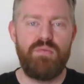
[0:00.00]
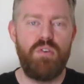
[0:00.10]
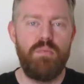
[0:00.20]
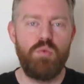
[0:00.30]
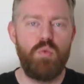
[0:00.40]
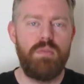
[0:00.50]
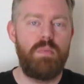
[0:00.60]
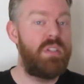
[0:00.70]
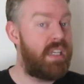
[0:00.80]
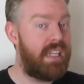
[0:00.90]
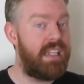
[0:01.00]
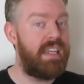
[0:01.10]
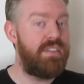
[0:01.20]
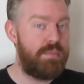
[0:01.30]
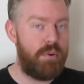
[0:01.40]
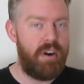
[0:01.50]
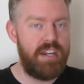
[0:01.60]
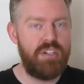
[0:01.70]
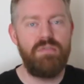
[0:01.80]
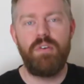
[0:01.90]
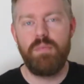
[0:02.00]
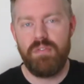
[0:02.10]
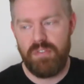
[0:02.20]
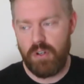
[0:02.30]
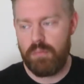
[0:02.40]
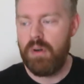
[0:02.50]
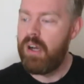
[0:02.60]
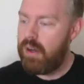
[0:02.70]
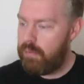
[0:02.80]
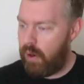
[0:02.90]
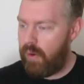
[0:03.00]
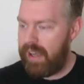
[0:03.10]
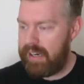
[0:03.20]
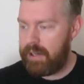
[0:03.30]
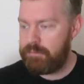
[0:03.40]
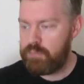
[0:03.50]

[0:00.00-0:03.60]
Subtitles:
rooms with particular inspiration from the film Moana.